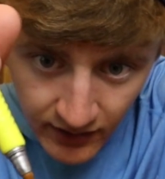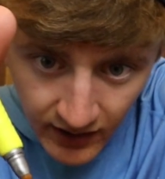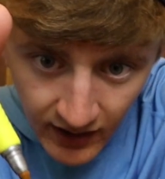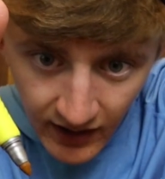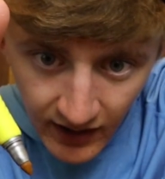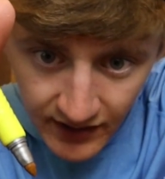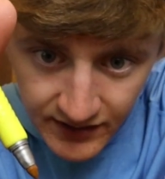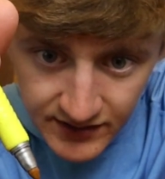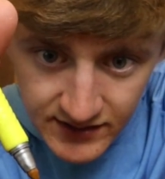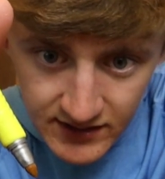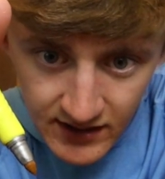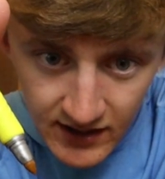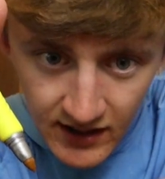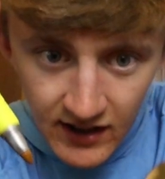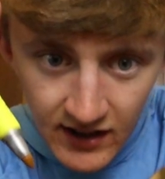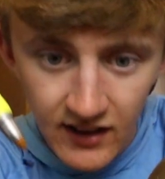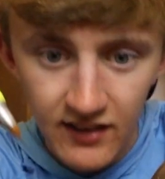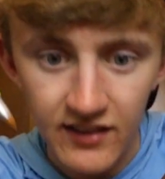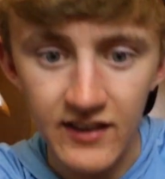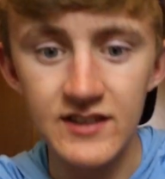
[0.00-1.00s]
dots.
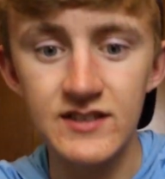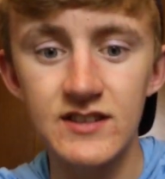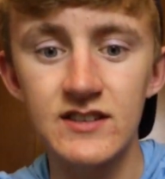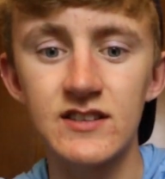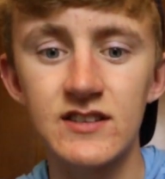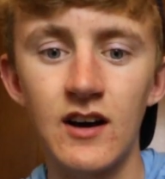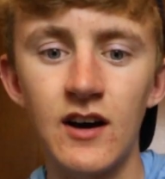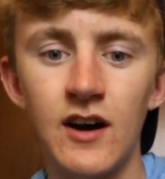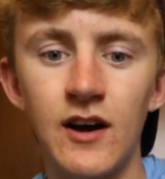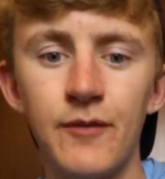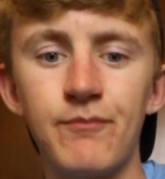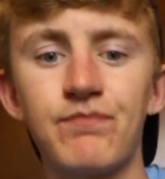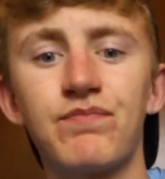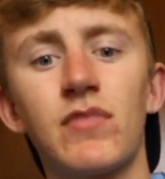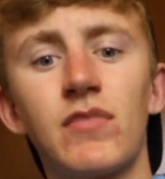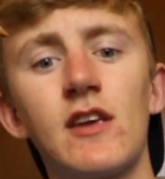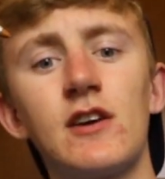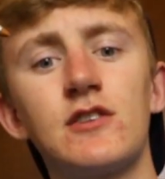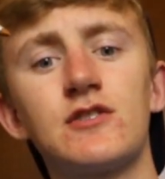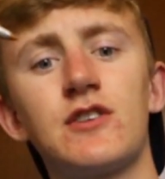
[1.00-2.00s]
This is
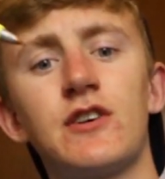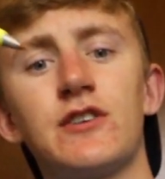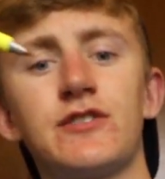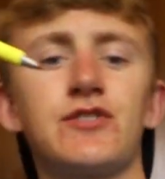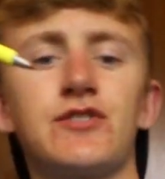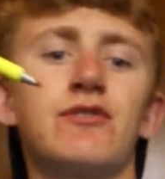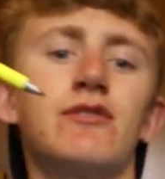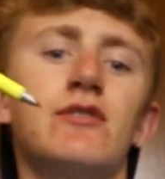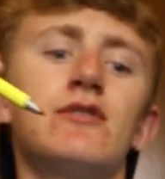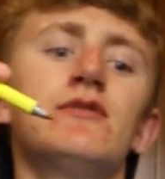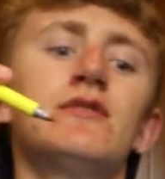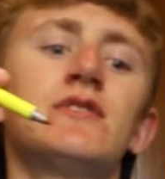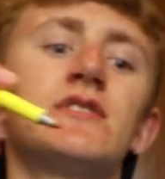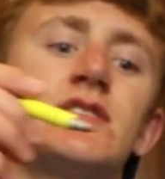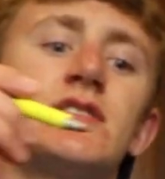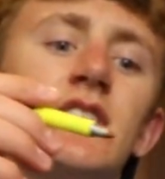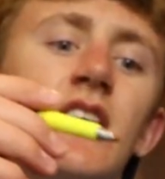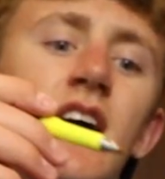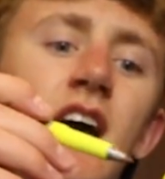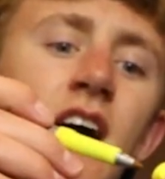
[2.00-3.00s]
a
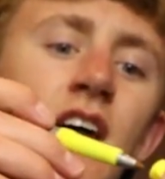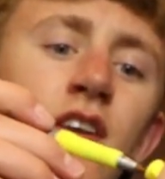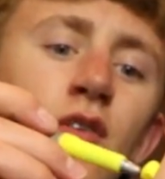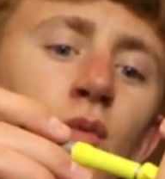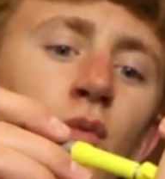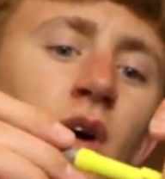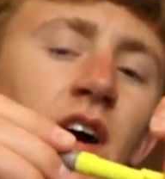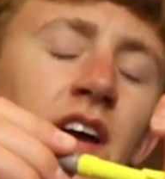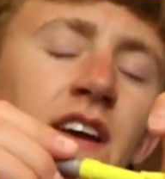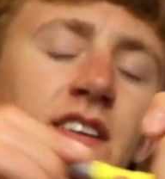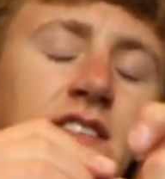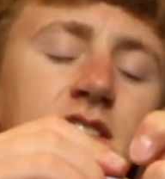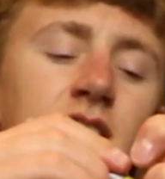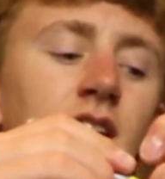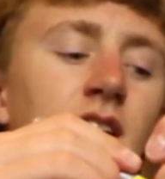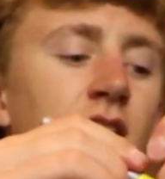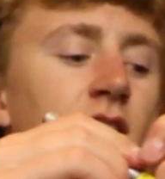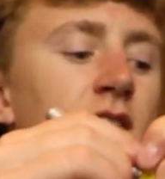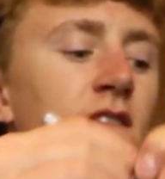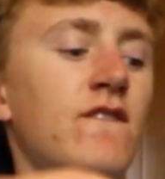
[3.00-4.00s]
chartreuse and white
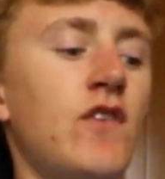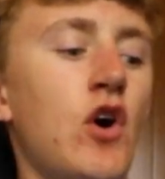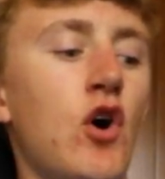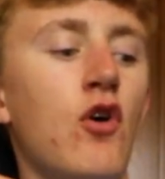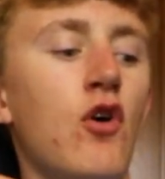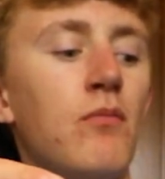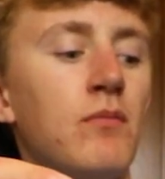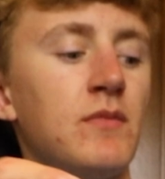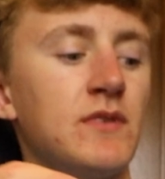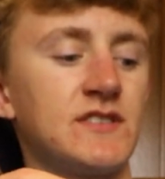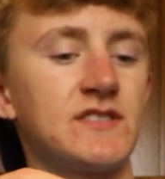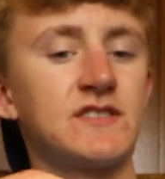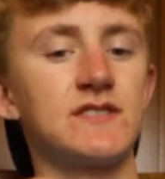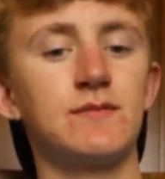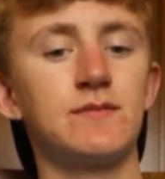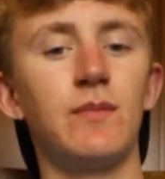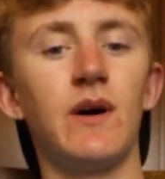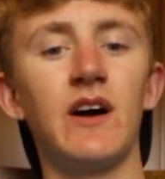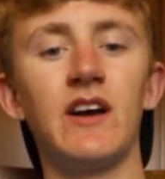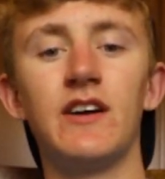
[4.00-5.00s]
foam
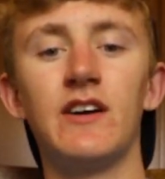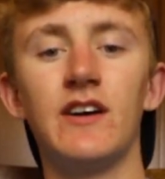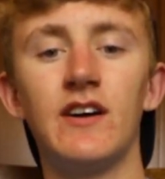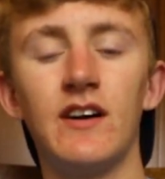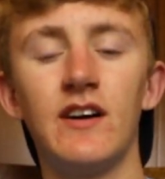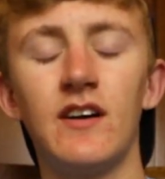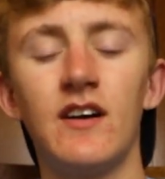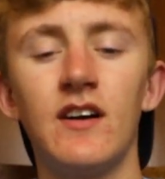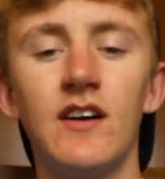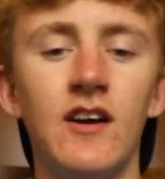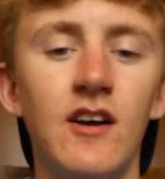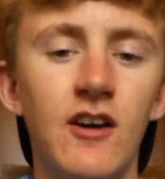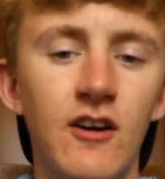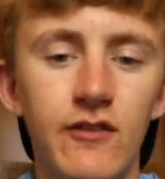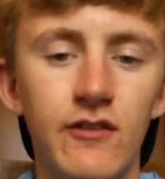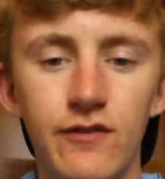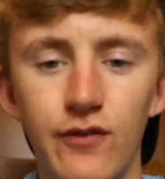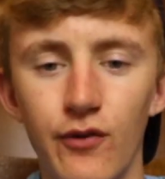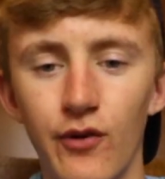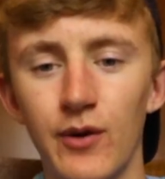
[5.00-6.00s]
spider
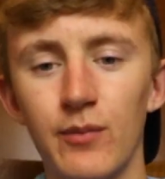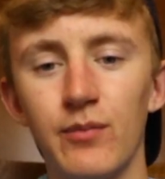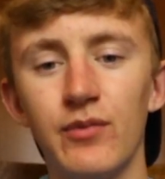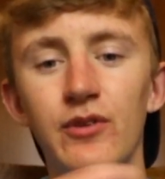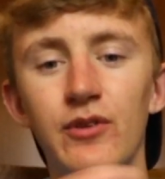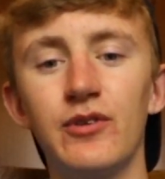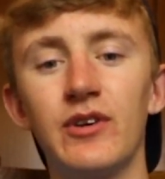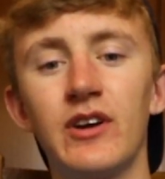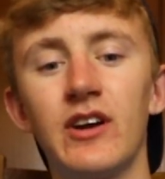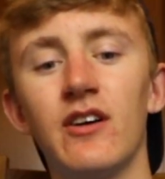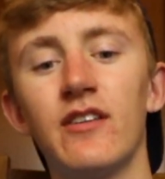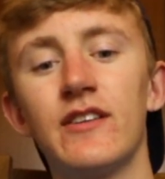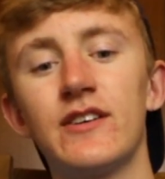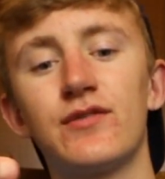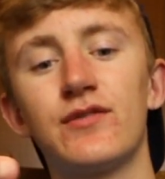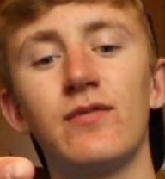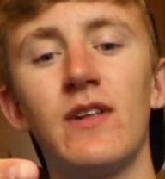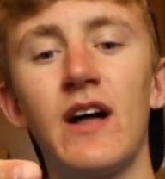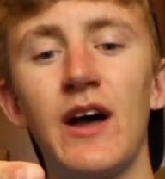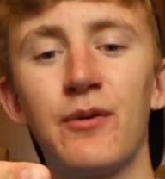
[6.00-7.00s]
for bluegill.
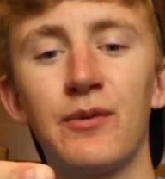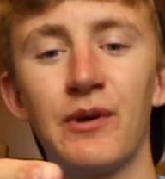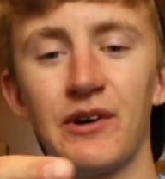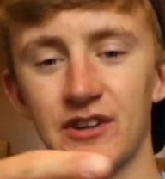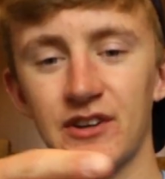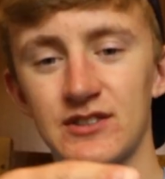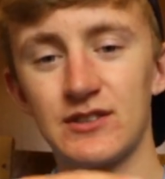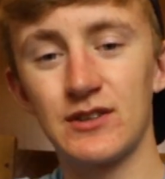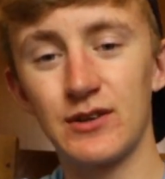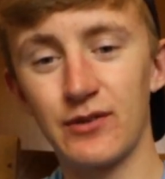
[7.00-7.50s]
This fly works